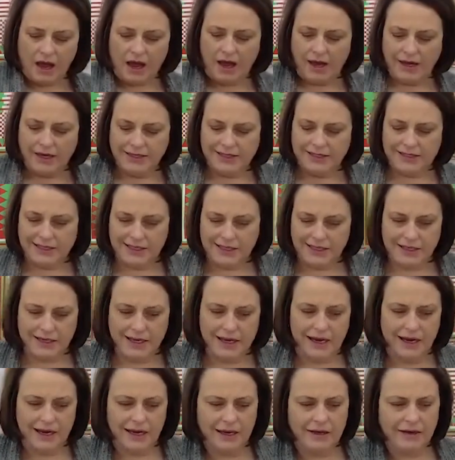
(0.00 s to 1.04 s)
I did
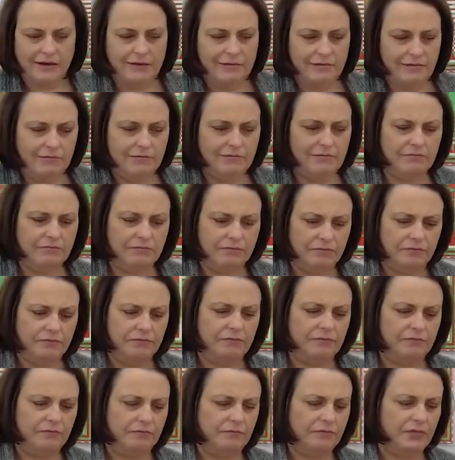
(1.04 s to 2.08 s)
add
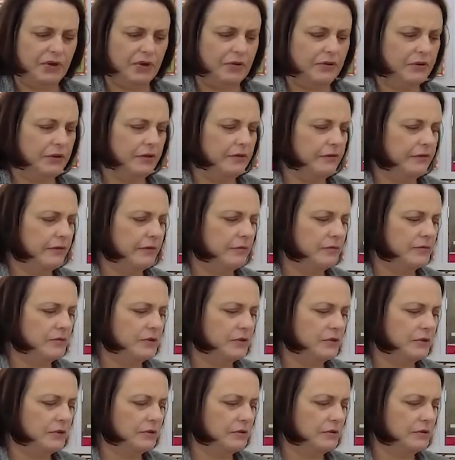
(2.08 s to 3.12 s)
both of them
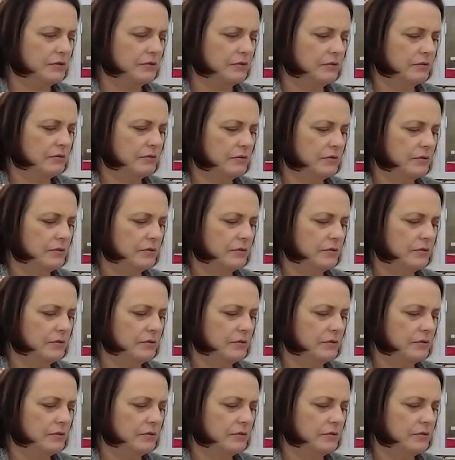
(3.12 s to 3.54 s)
to